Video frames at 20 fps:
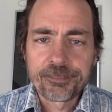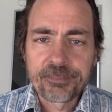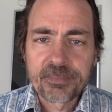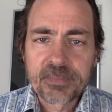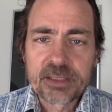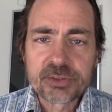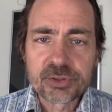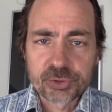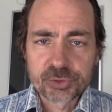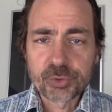
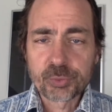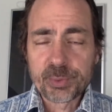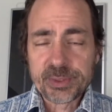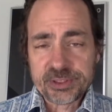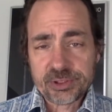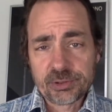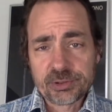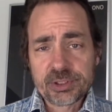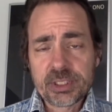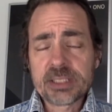social
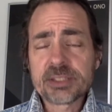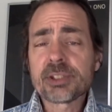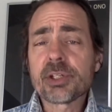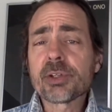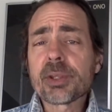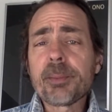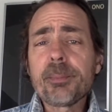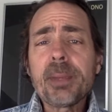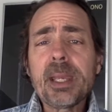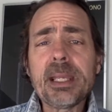research? And so
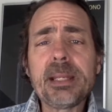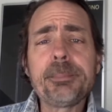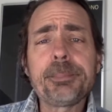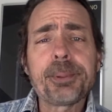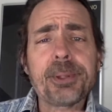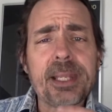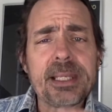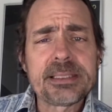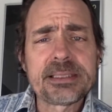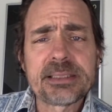the main
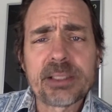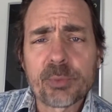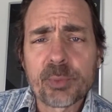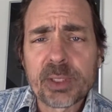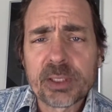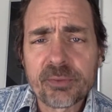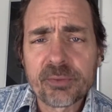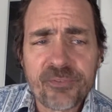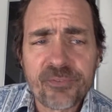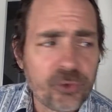place that
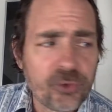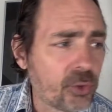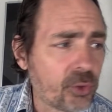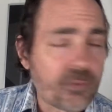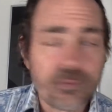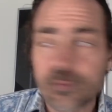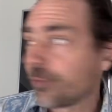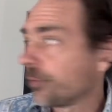we look